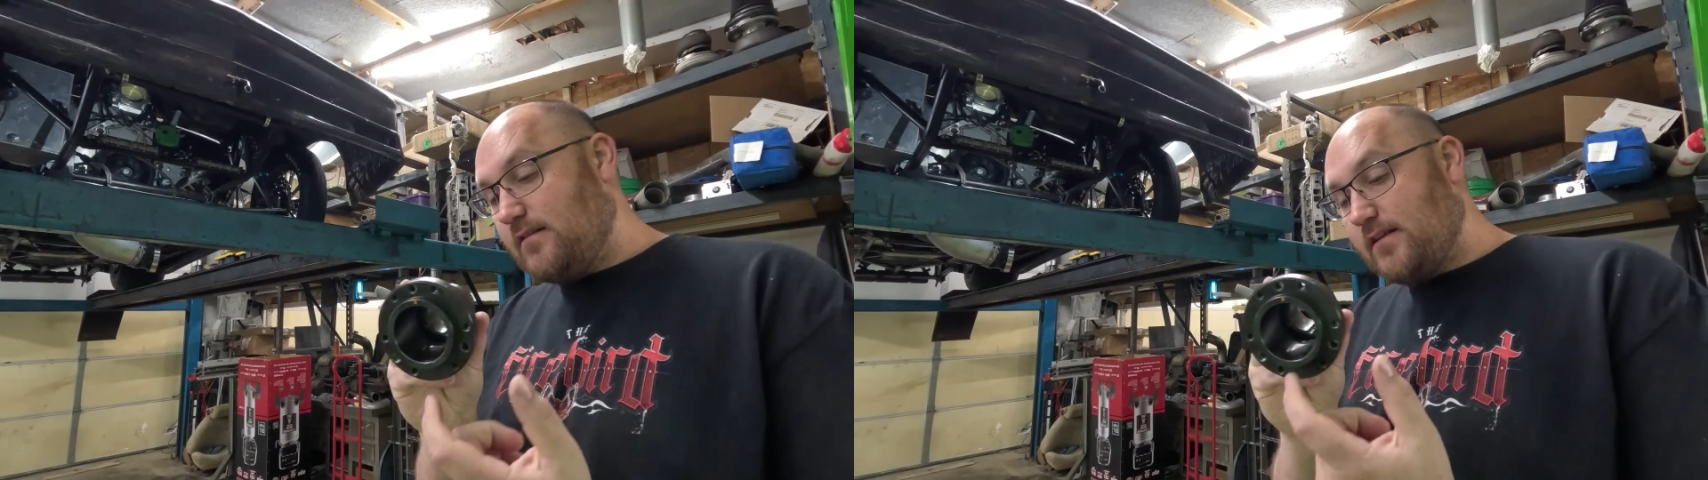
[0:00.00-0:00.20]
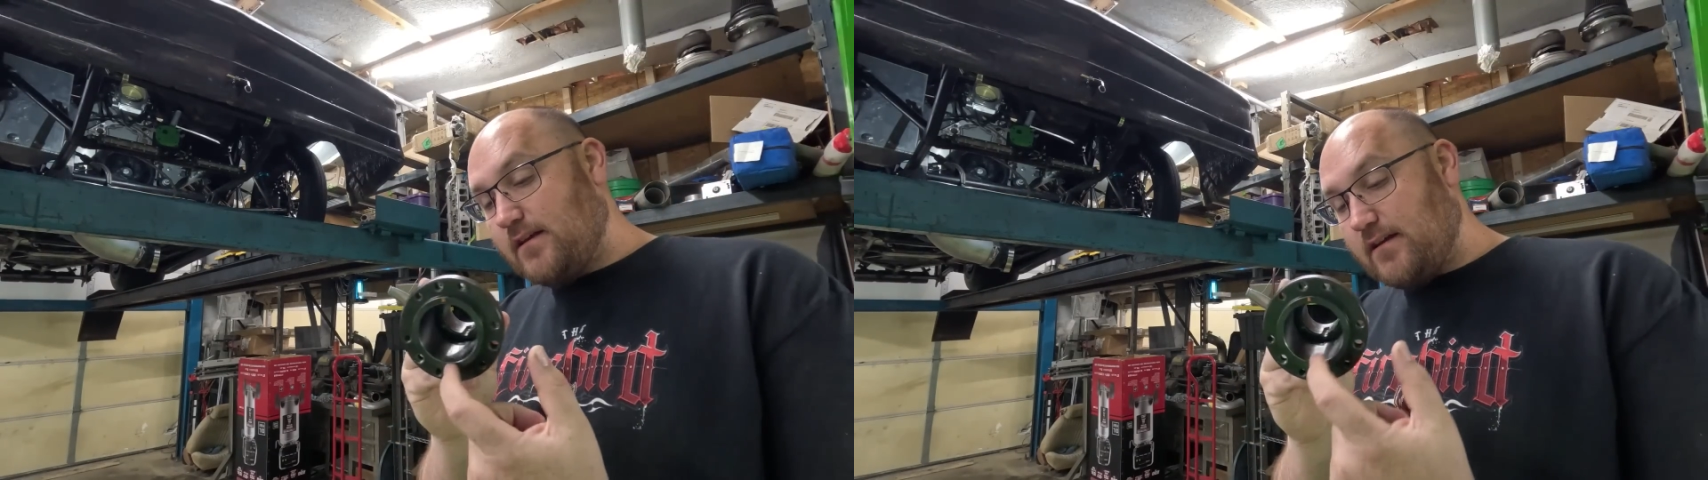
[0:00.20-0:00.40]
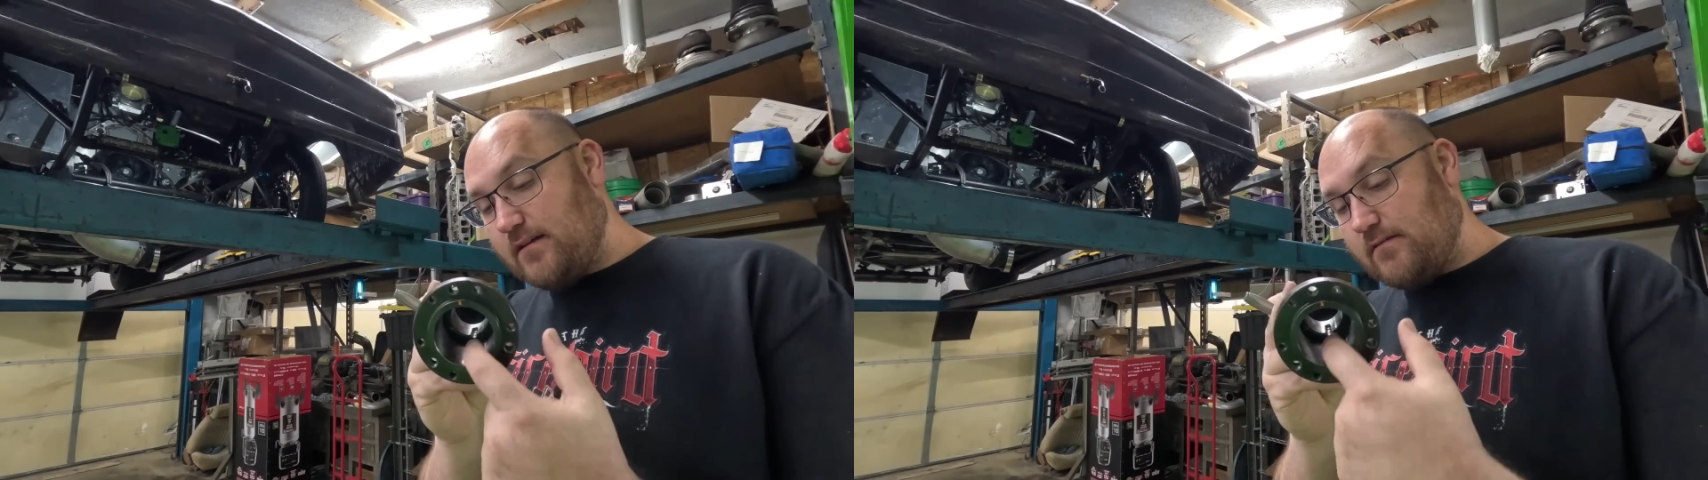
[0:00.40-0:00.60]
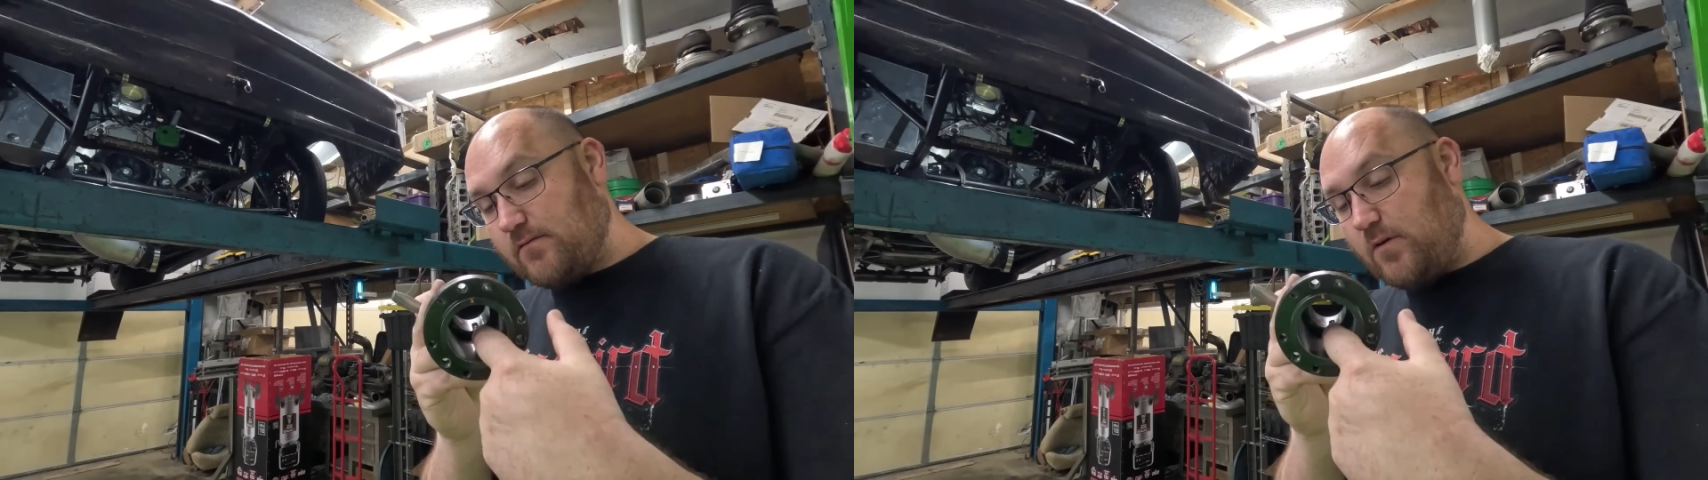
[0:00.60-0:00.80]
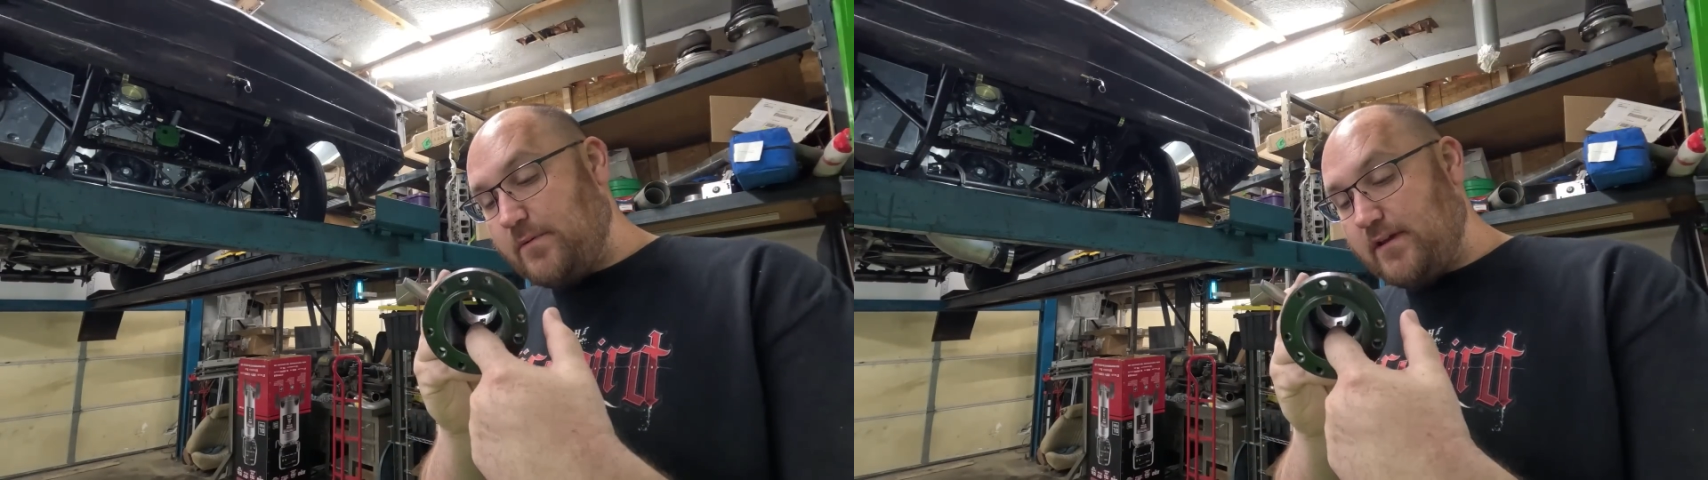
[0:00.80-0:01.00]
the
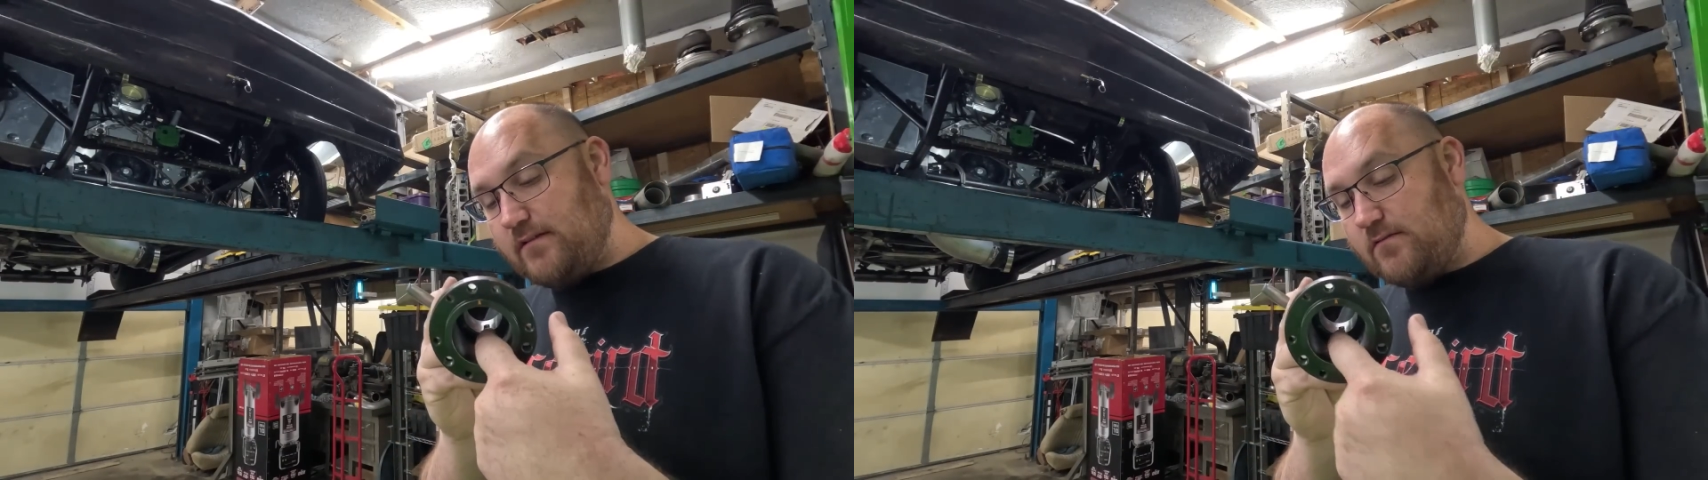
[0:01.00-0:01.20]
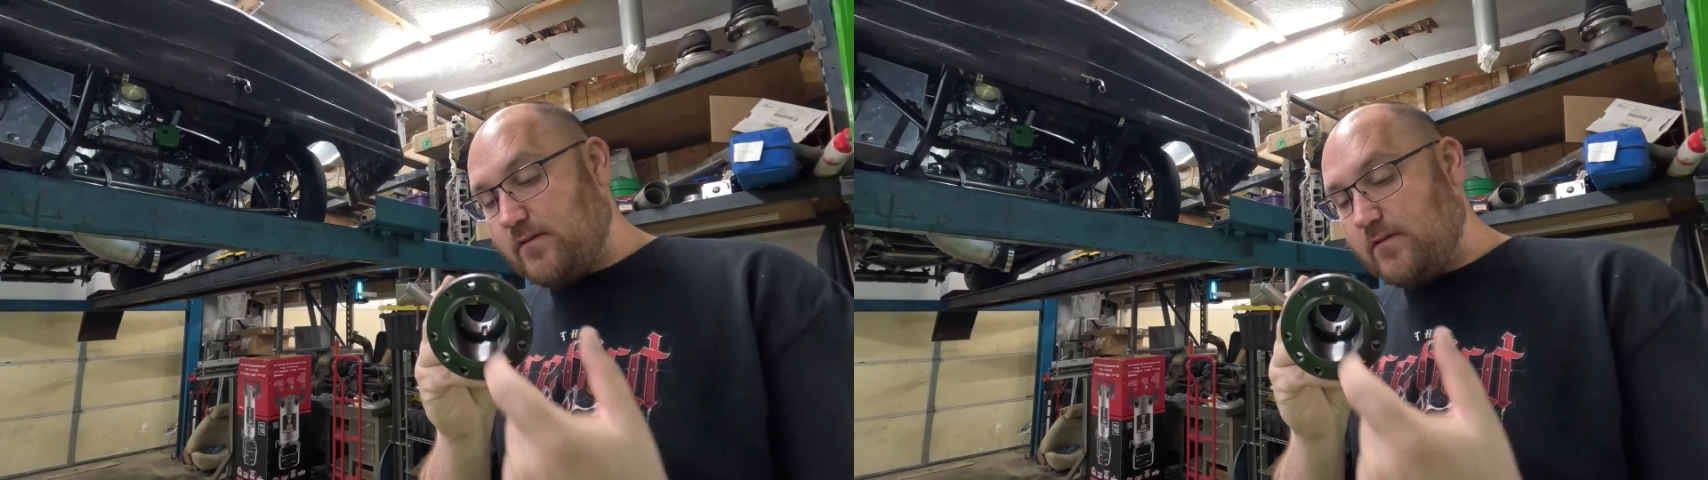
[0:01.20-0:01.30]
roll pin